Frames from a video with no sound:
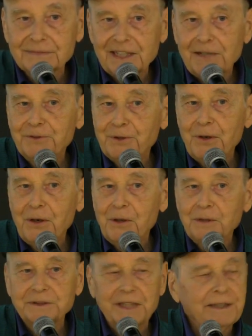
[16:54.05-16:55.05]
That was
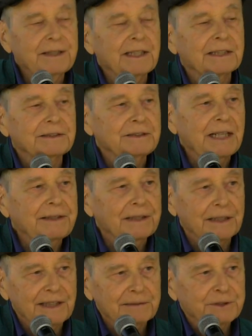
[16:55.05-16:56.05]
all nothing,
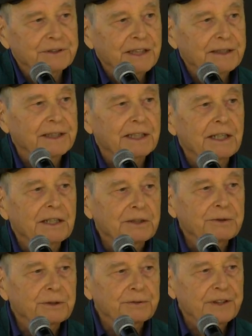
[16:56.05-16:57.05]
nothing, that was nothing.
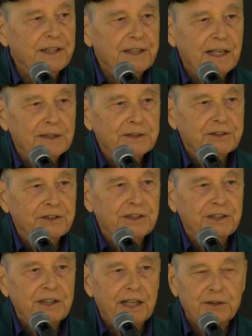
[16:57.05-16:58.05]
You could have said
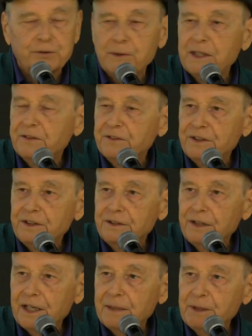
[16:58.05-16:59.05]
LSD,
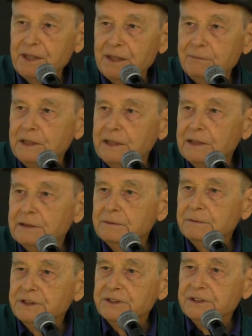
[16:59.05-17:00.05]
XYZ, IBM,
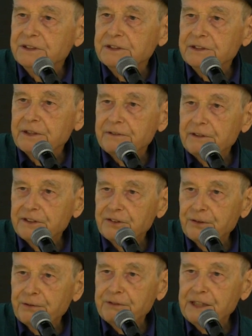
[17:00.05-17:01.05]

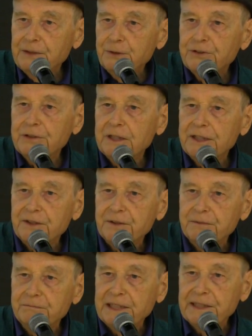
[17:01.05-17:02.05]
just three neutral
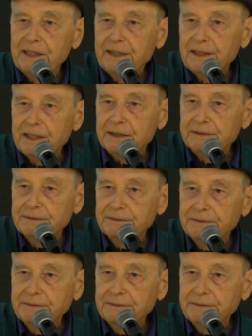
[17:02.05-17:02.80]
letters, meant nothing.